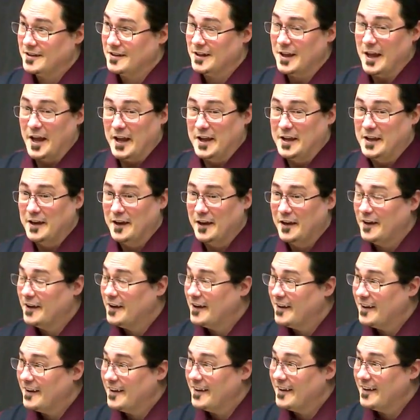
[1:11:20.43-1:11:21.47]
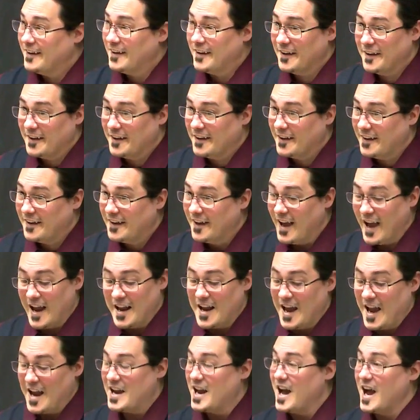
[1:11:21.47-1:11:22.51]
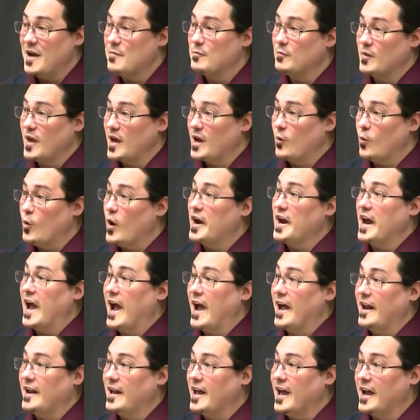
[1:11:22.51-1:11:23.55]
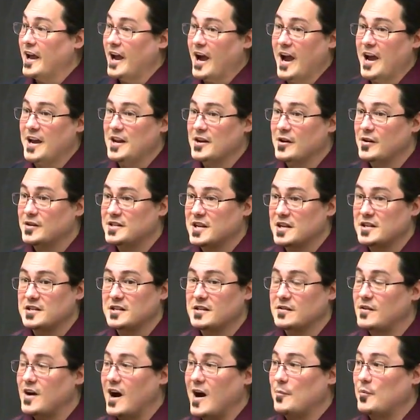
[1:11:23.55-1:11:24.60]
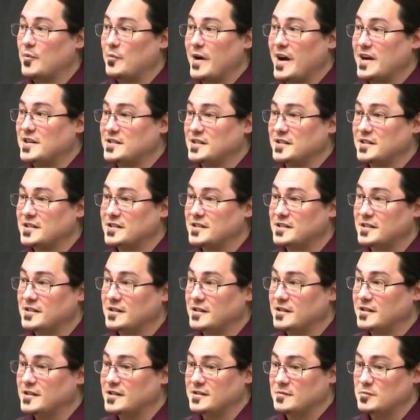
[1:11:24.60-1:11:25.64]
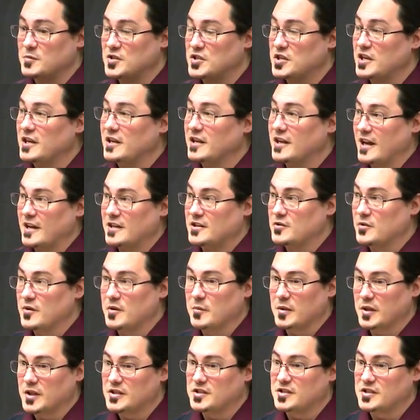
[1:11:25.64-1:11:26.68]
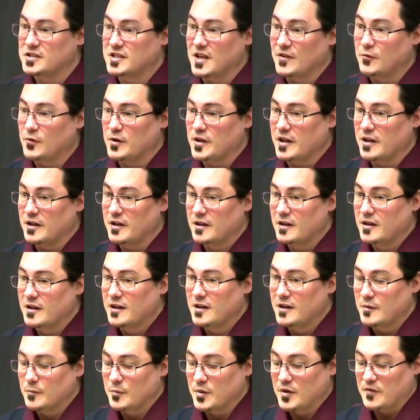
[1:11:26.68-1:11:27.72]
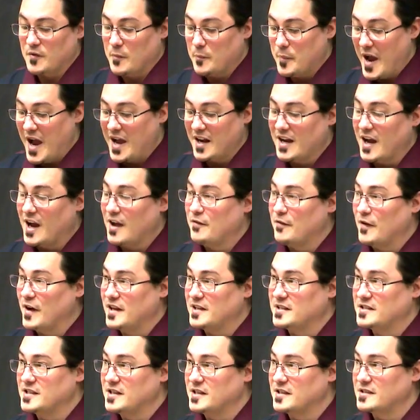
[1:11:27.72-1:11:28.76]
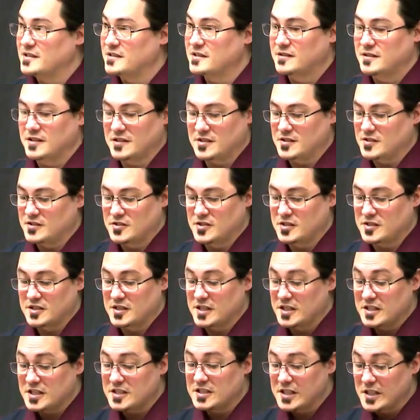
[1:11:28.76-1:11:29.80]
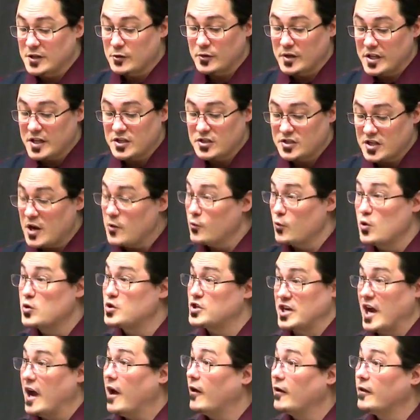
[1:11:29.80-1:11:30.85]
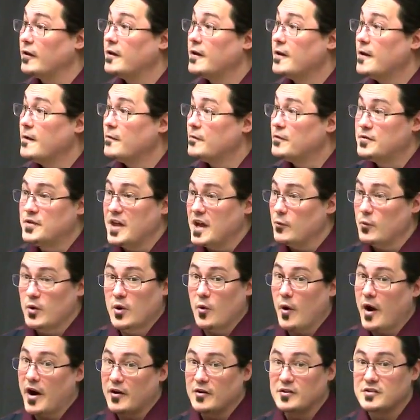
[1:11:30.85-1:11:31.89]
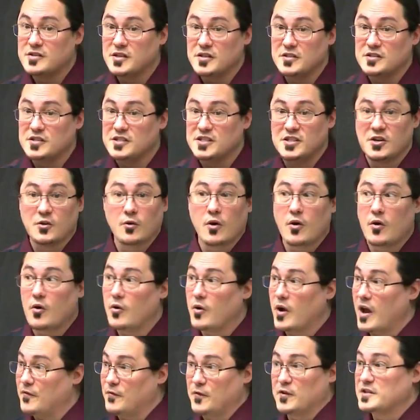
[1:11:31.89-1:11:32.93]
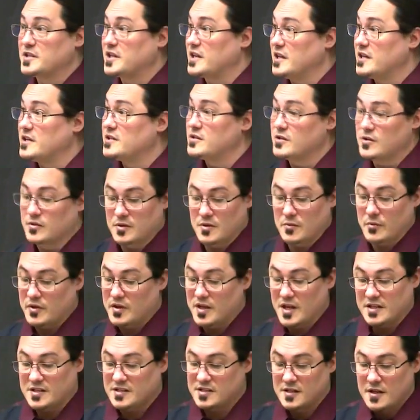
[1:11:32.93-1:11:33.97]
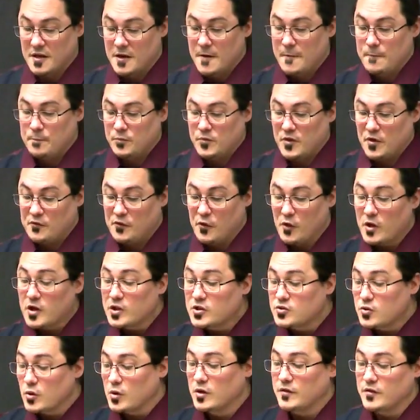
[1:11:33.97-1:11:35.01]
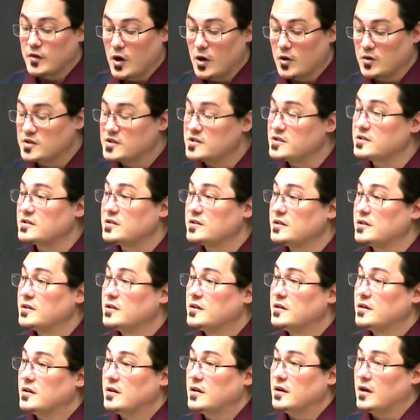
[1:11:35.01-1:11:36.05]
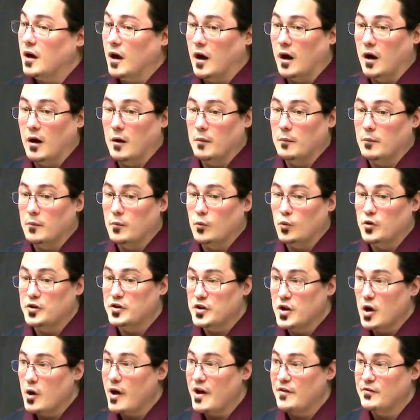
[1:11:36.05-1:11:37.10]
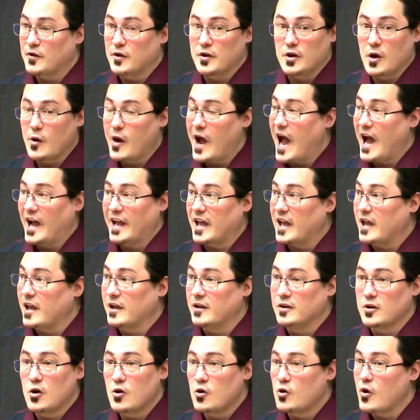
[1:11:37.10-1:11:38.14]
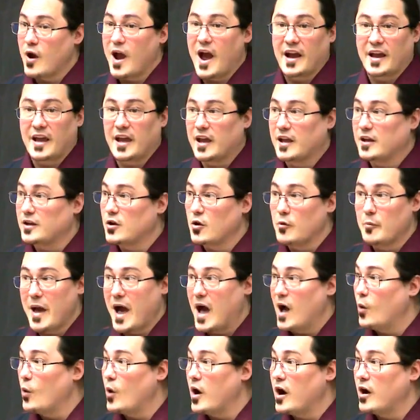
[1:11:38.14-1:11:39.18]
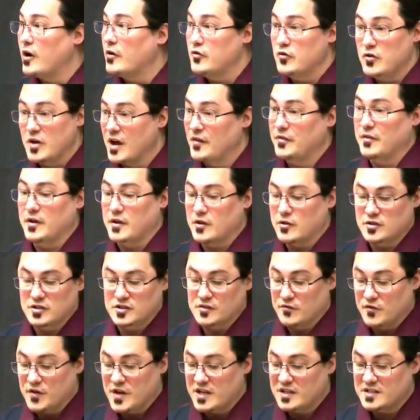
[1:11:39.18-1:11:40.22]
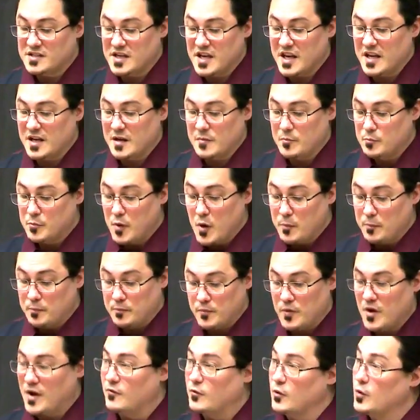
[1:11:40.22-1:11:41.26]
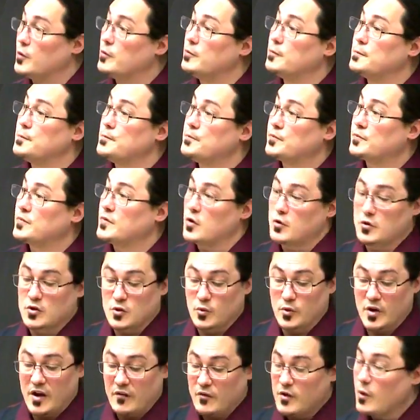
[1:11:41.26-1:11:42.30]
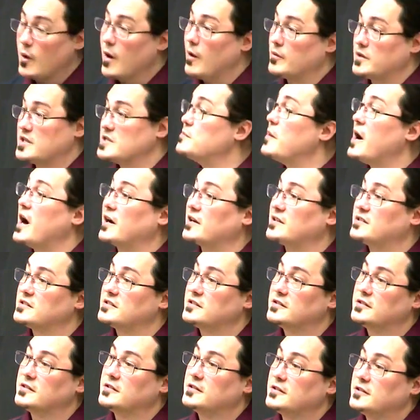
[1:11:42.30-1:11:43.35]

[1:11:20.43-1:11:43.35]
Like, and, and I'm like a white hat. Like, I had no intention of compromising this, this machine and doing malicious stuff with it. But if a bad guy finds this, this is just this is literally just a root shell that requires zero effort to get into. That, that's Full control of a host um, with no effort, no hacking, no cracking, no malware, nothing. You just VNC in and boop, you have root. You can do whatever you want with this box.